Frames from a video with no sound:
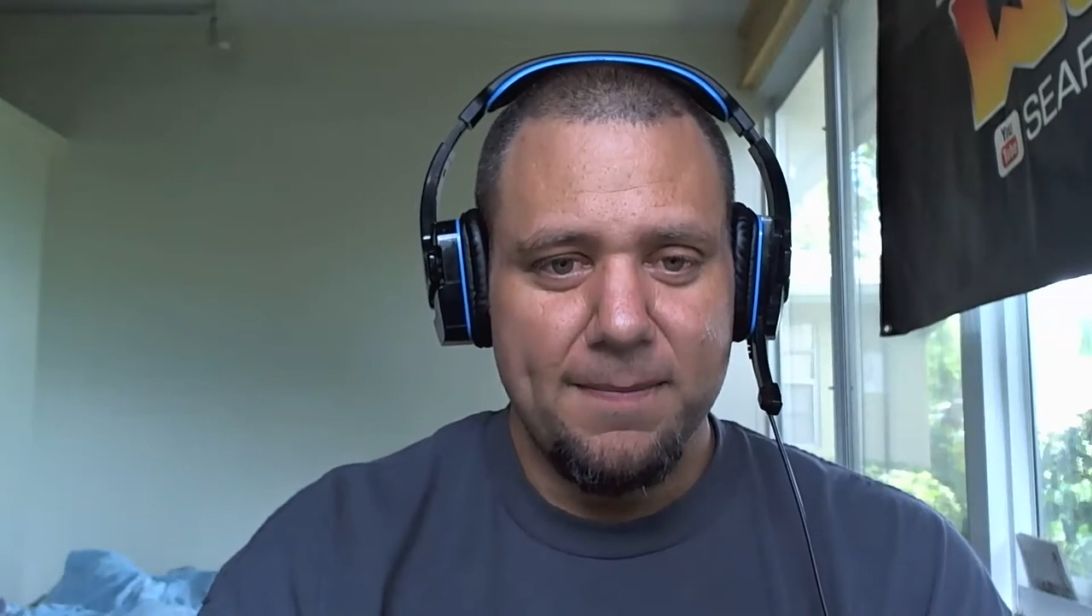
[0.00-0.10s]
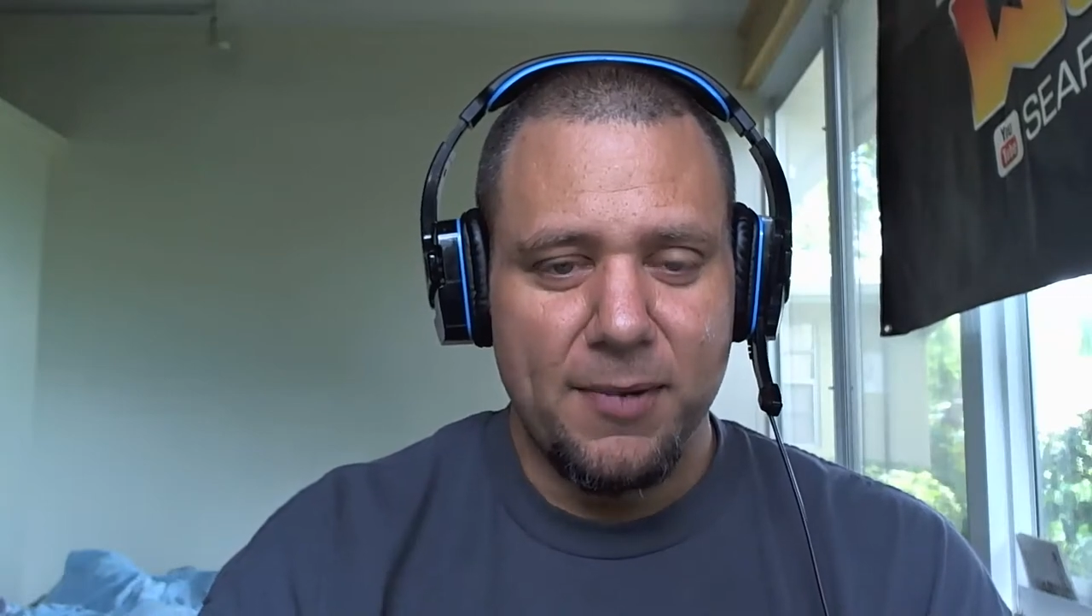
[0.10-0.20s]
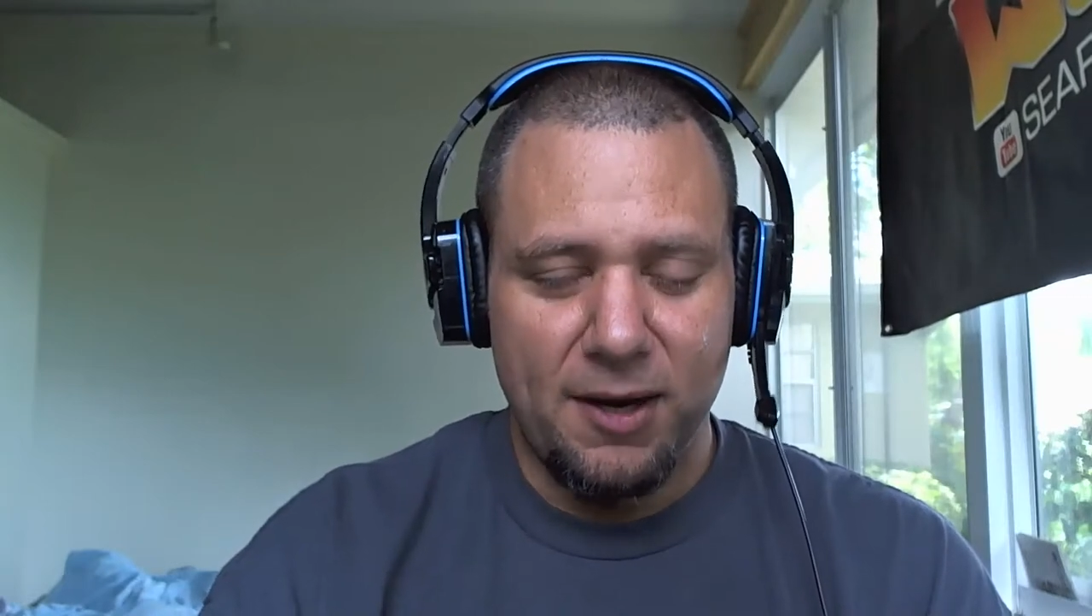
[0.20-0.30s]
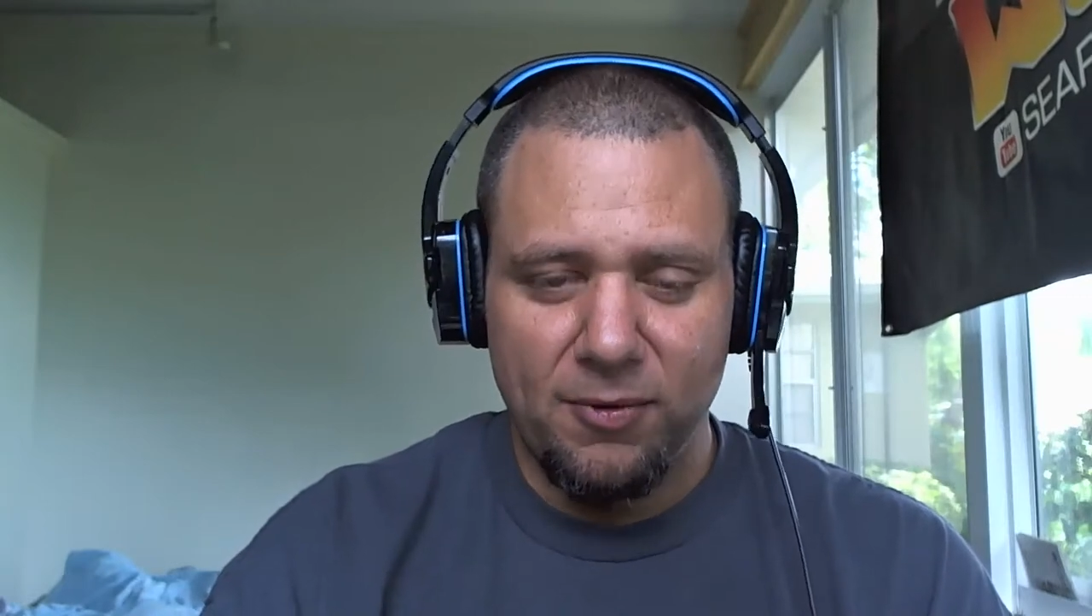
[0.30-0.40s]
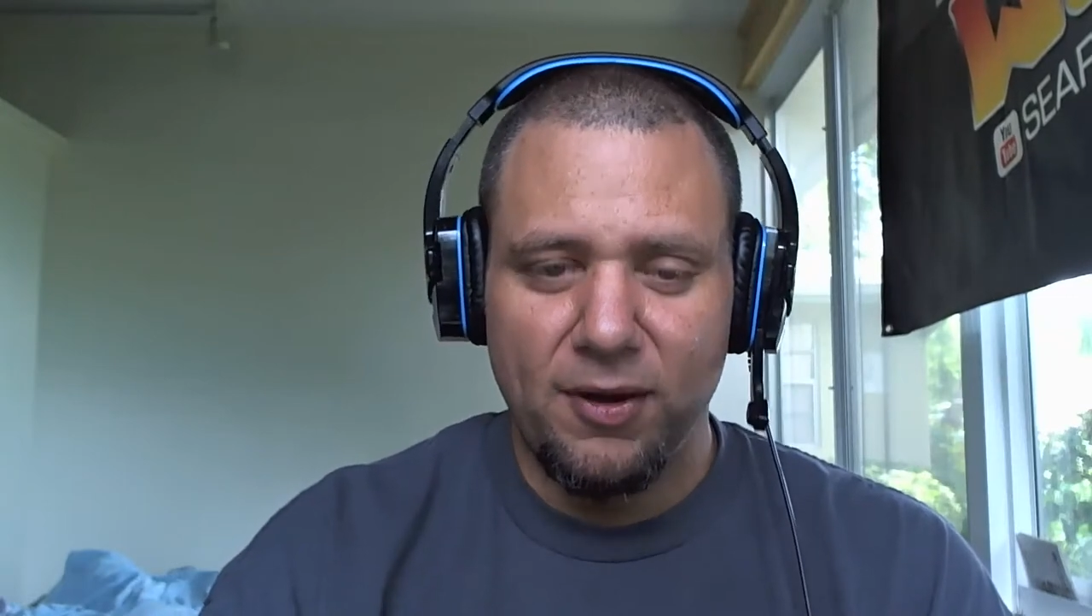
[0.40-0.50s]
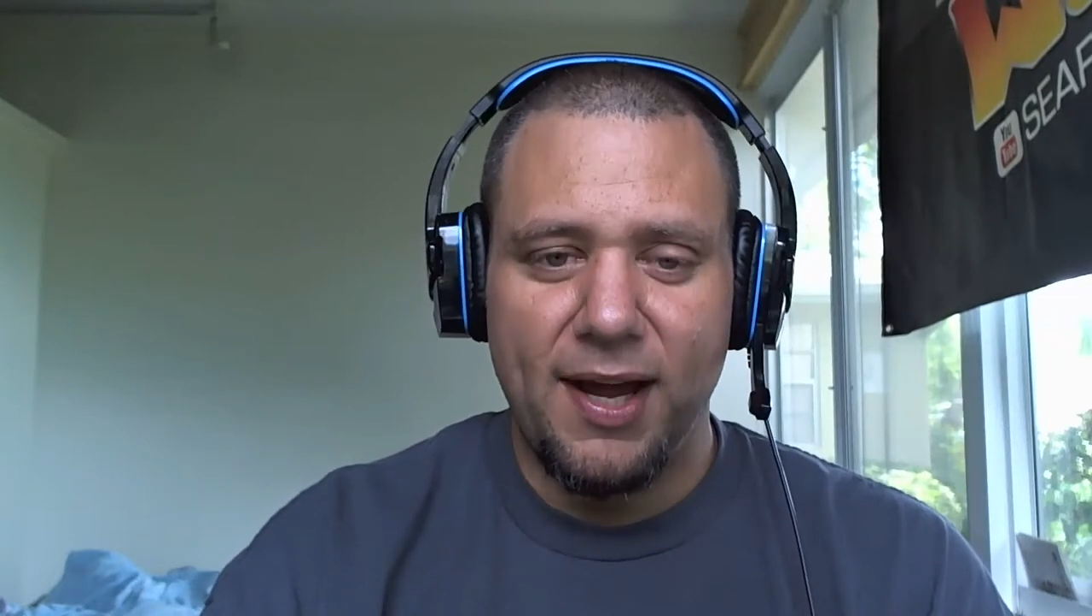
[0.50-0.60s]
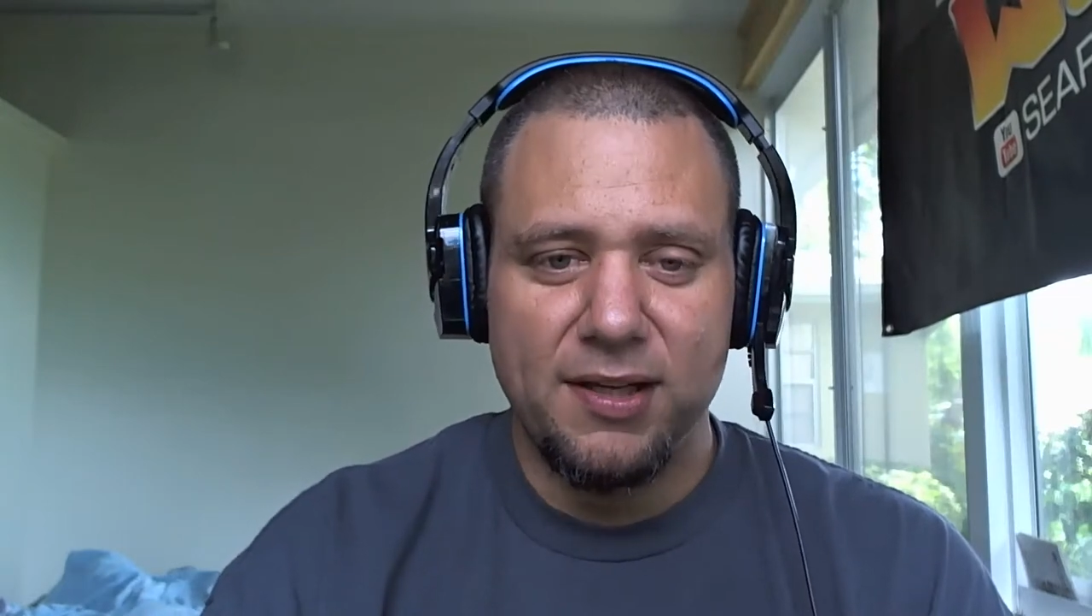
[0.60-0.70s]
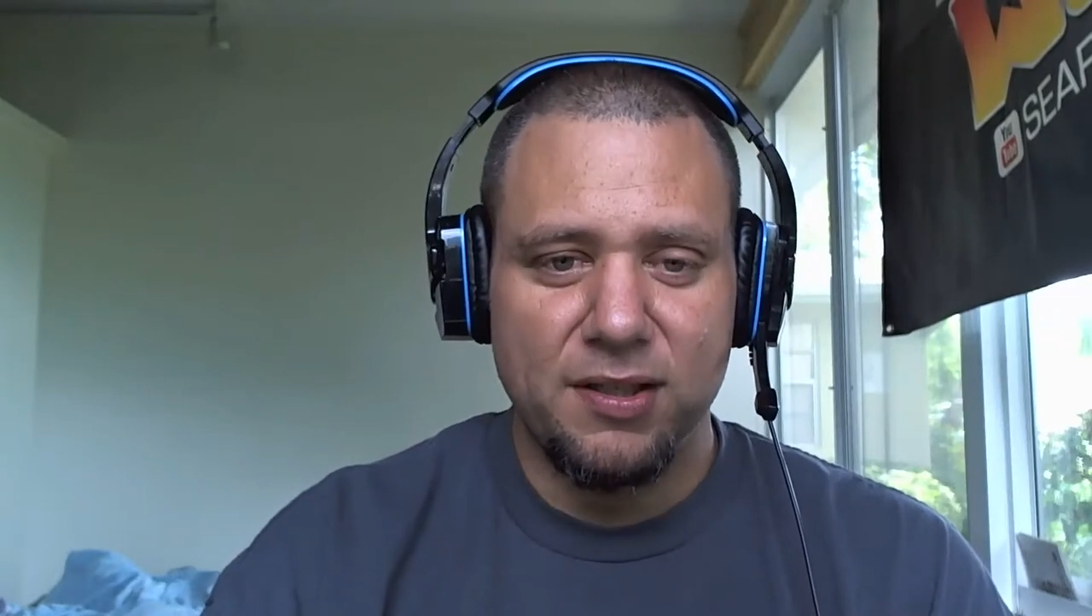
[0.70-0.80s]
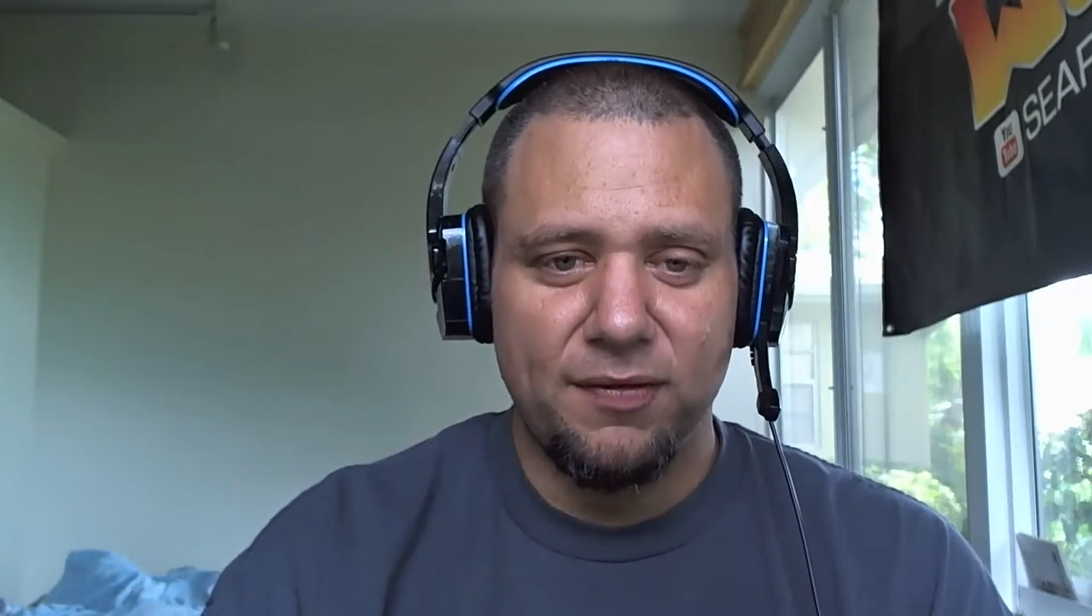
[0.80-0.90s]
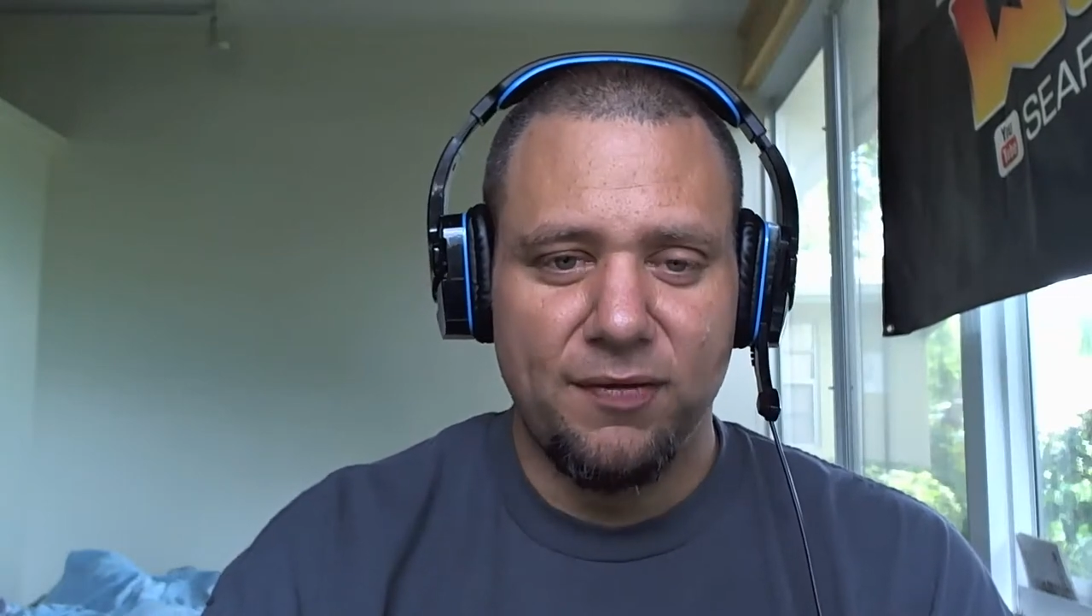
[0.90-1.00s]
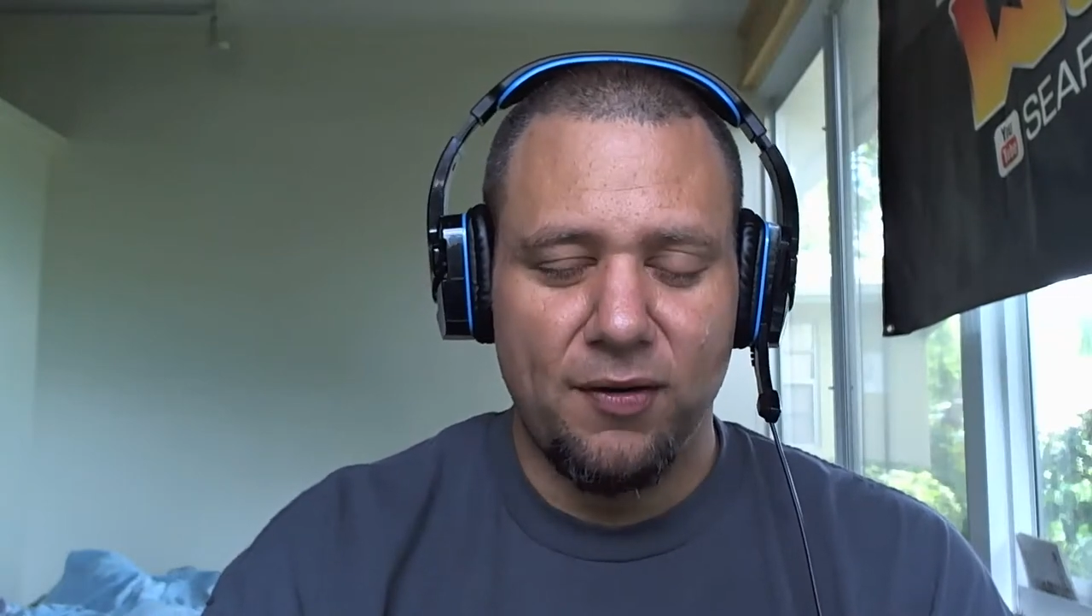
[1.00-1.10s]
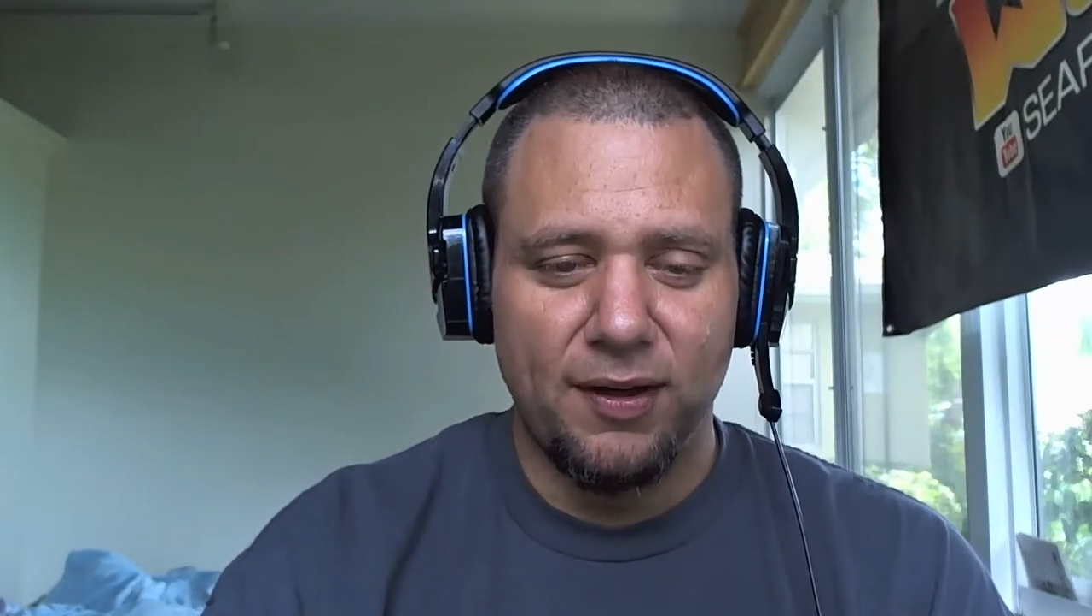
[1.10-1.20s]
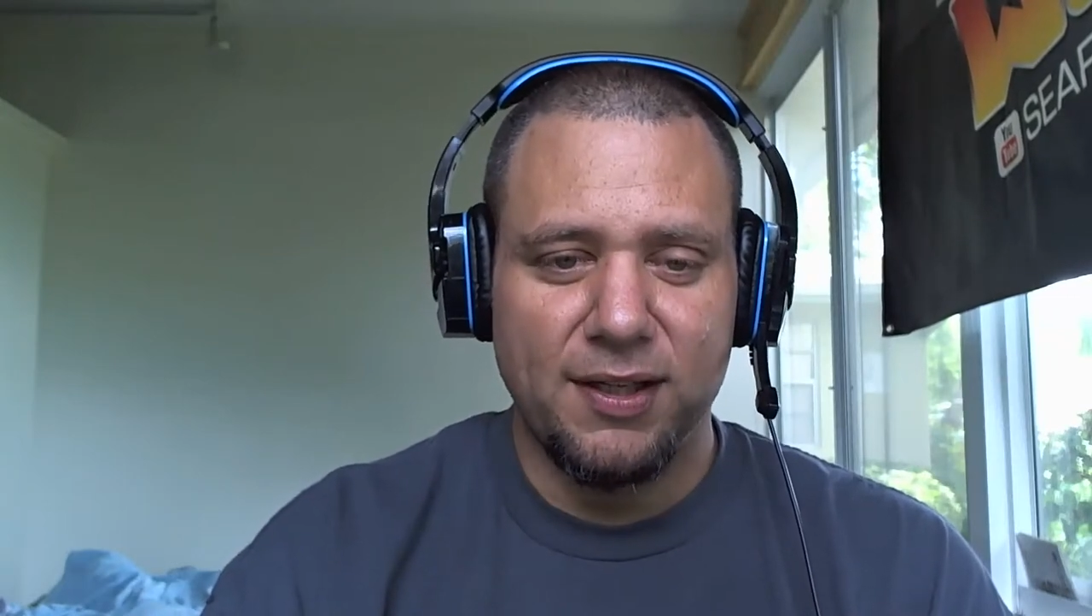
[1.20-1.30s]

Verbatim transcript: But I will hand you the phone